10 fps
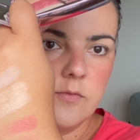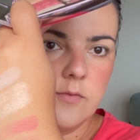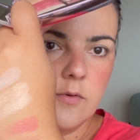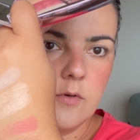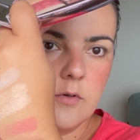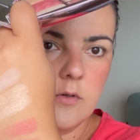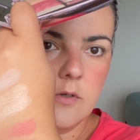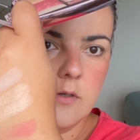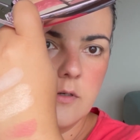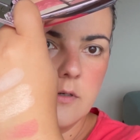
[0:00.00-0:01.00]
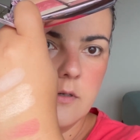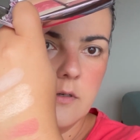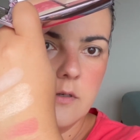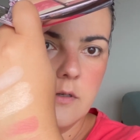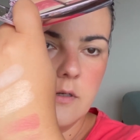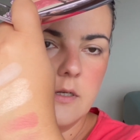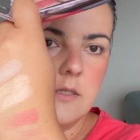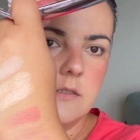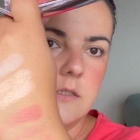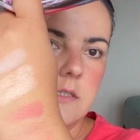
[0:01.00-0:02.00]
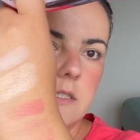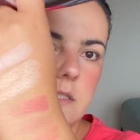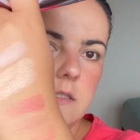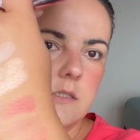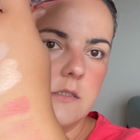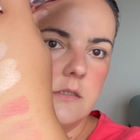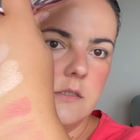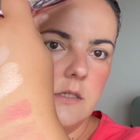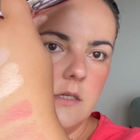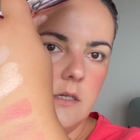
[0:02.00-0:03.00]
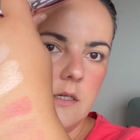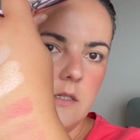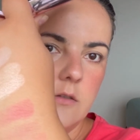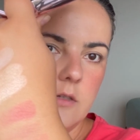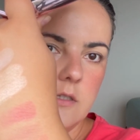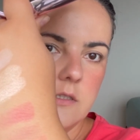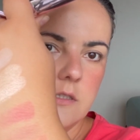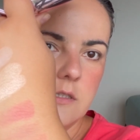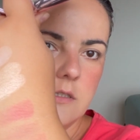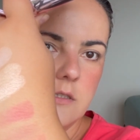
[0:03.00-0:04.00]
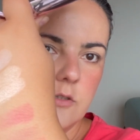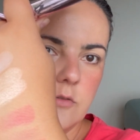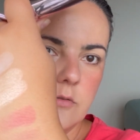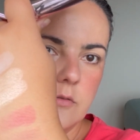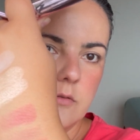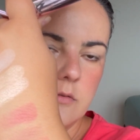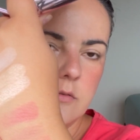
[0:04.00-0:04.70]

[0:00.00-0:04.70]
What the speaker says: 4 and 6, and you can see these two,